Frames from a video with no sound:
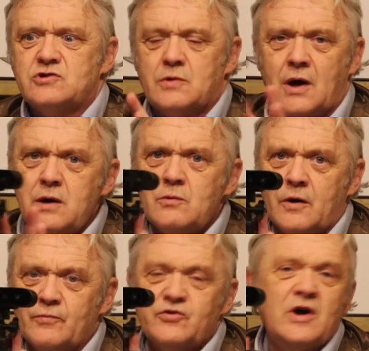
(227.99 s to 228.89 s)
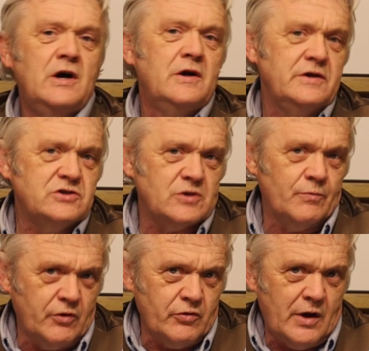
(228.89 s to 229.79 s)
So what I want is
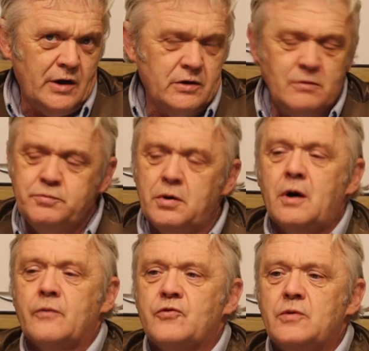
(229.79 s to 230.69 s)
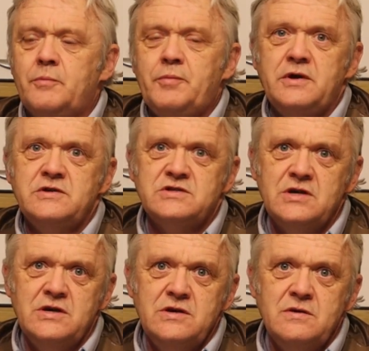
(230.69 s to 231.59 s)
something that I can put onto a
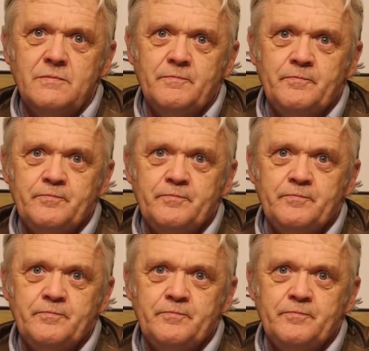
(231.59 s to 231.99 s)
PC.